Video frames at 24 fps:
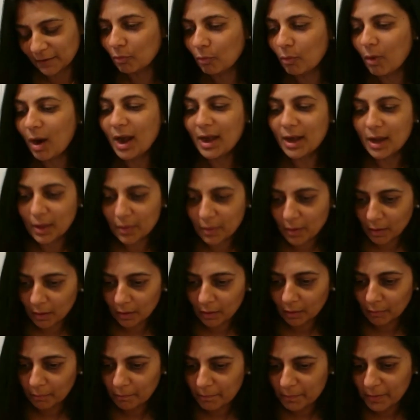One
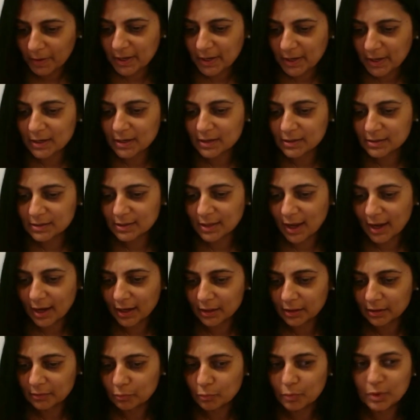other piece
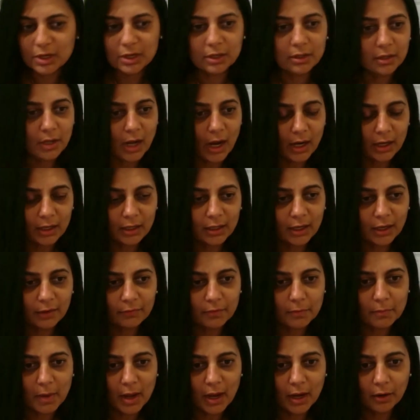that we didn't talk enough
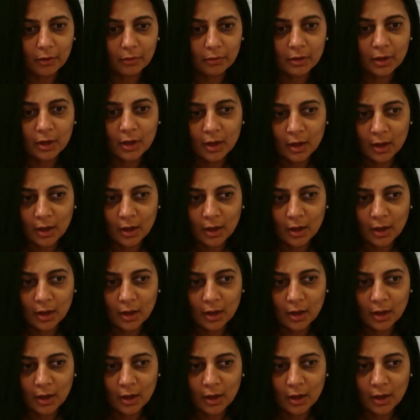about